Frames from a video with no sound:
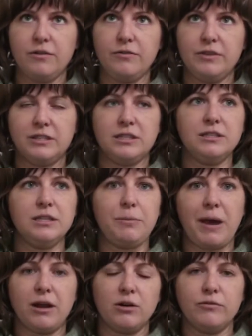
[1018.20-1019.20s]
this is a
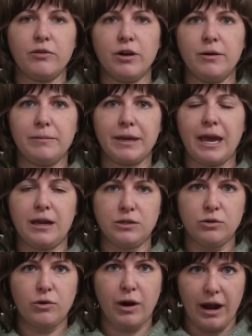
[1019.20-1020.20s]
pattern from
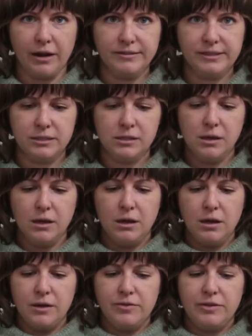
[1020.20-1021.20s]
Kandou Crafts.
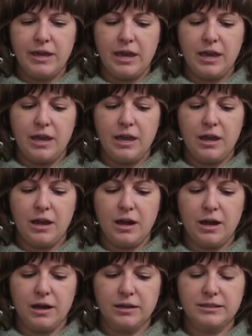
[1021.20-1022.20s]
They
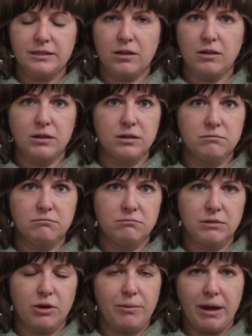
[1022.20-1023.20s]
sell on
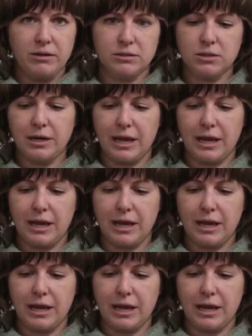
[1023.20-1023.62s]
their patterns on